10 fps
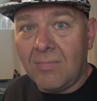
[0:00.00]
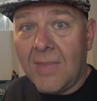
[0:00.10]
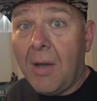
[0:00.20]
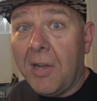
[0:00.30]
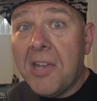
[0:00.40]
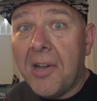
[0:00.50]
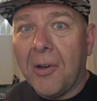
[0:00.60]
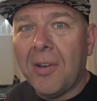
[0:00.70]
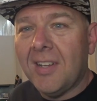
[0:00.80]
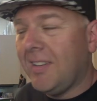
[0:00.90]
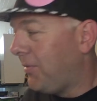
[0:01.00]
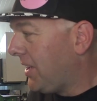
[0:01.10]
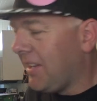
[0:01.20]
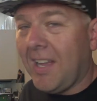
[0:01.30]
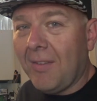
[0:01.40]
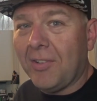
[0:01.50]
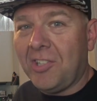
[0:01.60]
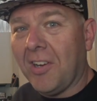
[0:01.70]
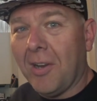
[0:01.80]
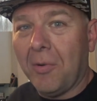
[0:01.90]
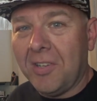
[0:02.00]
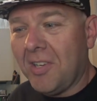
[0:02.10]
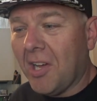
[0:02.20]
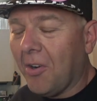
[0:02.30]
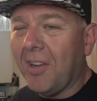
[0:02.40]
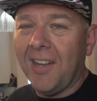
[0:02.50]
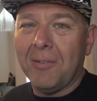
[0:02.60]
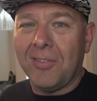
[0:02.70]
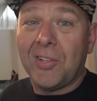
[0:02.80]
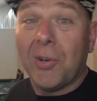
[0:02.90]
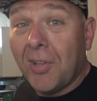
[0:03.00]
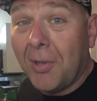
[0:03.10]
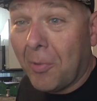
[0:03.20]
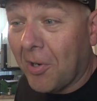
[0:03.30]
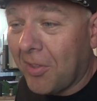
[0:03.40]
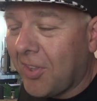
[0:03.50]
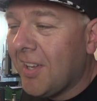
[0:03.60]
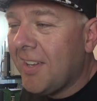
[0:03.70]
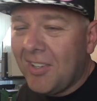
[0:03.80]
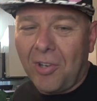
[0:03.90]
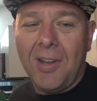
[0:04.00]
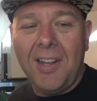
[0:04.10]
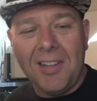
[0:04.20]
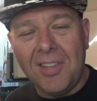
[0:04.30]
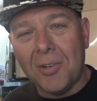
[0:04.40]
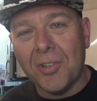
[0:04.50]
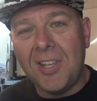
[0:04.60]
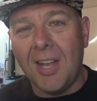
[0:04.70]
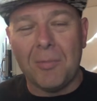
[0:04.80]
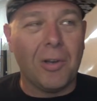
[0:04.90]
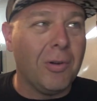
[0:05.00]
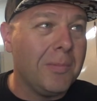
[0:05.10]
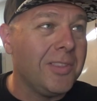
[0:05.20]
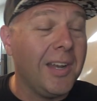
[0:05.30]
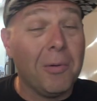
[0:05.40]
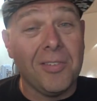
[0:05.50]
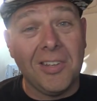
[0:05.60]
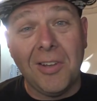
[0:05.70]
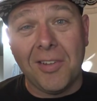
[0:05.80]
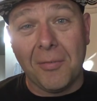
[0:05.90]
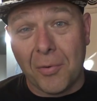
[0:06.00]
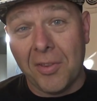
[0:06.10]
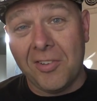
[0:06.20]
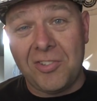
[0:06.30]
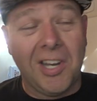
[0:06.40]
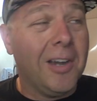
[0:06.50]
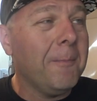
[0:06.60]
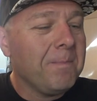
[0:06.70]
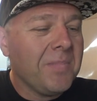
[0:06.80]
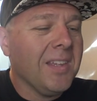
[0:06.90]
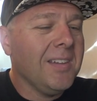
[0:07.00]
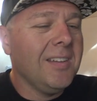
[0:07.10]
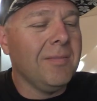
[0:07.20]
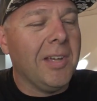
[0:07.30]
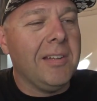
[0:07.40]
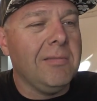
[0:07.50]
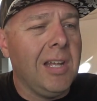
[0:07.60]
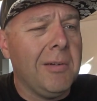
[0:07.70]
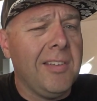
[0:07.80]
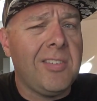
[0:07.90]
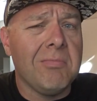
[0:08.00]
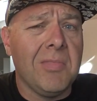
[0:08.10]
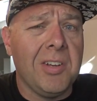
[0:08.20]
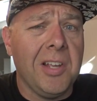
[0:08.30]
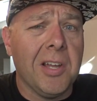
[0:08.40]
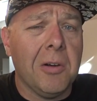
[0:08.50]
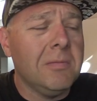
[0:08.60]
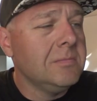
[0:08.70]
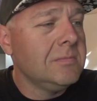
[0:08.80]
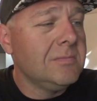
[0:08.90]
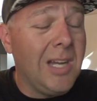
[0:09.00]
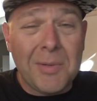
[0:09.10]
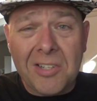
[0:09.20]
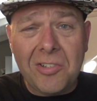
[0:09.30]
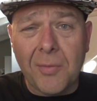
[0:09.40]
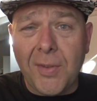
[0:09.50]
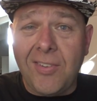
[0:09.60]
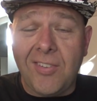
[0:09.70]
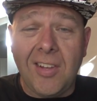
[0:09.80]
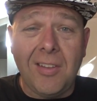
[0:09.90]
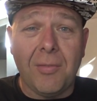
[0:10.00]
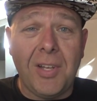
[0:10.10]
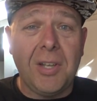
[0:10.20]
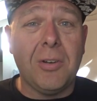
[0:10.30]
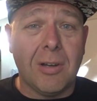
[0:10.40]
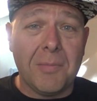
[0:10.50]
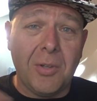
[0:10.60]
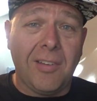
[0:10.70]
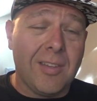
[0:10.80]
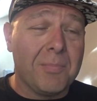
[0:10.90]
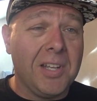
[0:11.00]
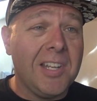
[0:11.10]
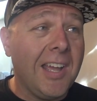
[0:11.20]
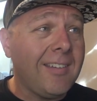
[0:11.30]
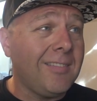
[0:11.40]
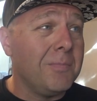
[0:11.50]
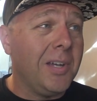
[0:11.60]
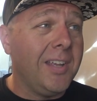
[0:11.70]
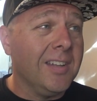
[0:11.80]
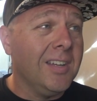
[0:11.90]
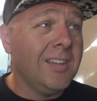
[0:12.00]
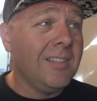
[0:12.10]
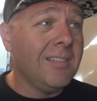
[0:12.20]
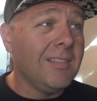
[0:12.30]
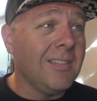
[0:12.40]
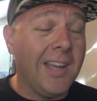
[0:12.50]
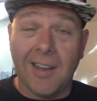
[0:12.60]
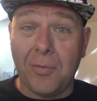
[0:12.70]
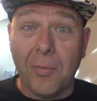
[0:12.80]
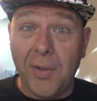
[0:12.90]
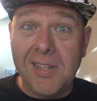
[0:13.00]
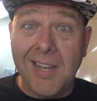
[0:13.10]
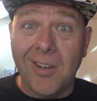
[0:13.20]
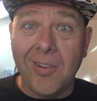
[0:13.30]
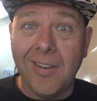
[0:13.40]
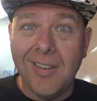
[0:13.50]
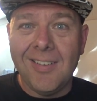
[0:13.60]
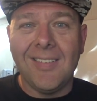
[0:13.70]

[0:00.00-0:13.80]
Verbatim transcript: now I know. If I didn't have the chair, I wouldn't know. And it was totally worth trading the old camera equipment that I wasn't using for this chair. But anyways, there you go. I'm not sure if this is the end of the video or I'm doing something next, but I guess we'll find out.